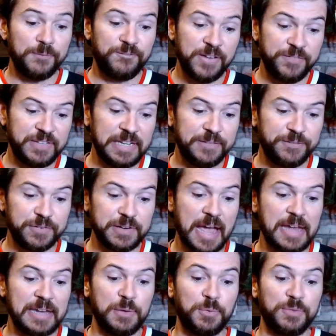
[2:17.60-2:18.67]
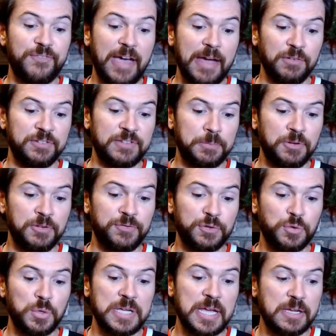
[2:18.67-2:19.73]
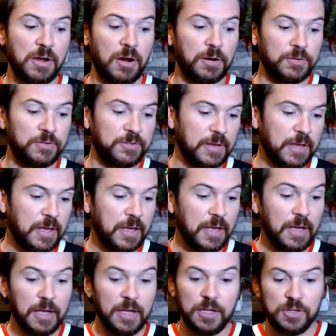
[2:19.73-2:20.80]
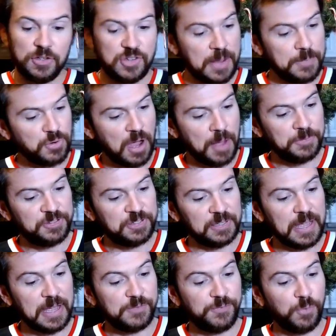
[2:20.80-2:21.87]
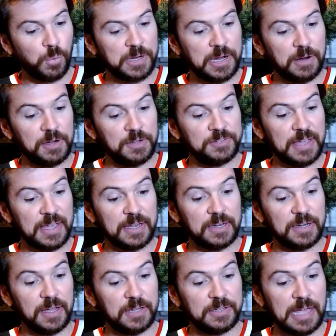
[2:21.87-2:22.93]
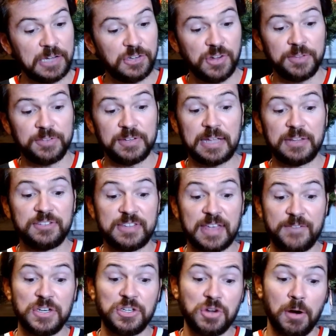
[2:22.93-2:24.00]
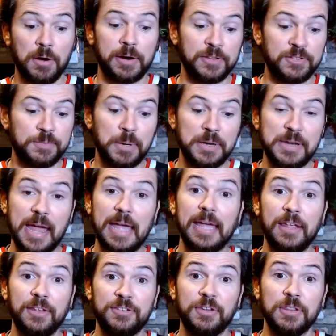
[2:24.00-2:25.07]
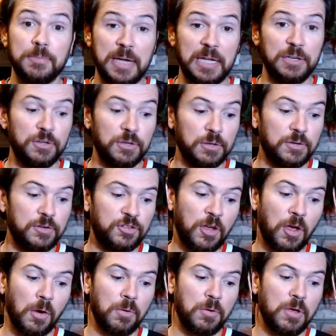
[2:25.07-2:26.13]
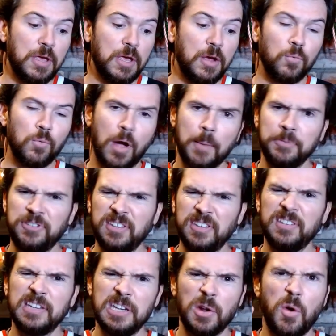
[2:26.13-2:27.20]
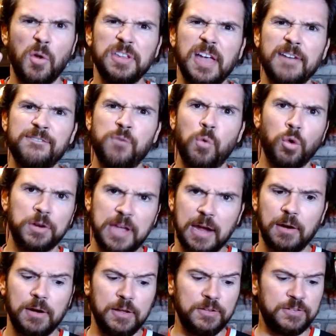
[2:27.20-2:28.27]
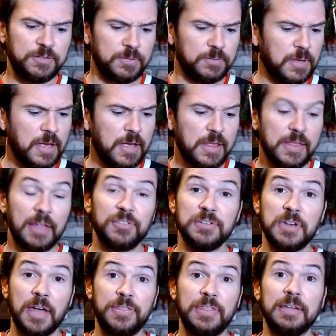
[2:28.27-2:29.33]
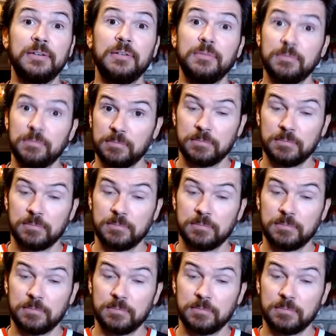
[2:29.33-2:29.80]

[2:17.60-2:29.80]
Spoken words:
He went 15 for 90 with 5 receptions for 28 yards. James Robinson had 4 carries and Ty Johnson had 7 targets, but Knight is still the main dude. So Robinson, only got 4 carries. That's nothing.